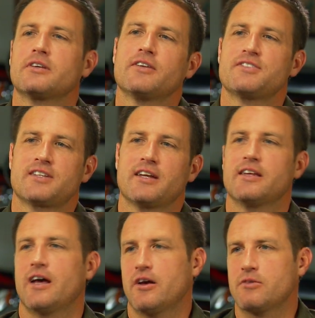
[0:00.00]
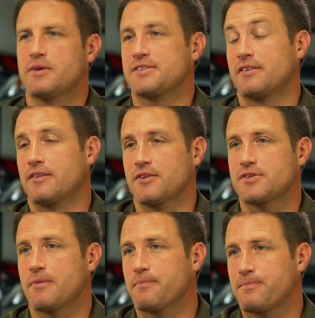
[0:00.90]
Give us an idea how you're mixing things
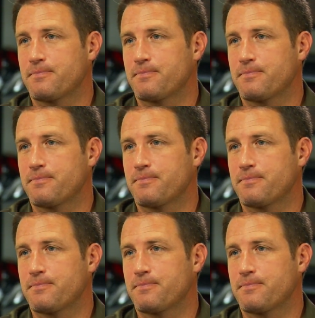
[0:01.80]
up.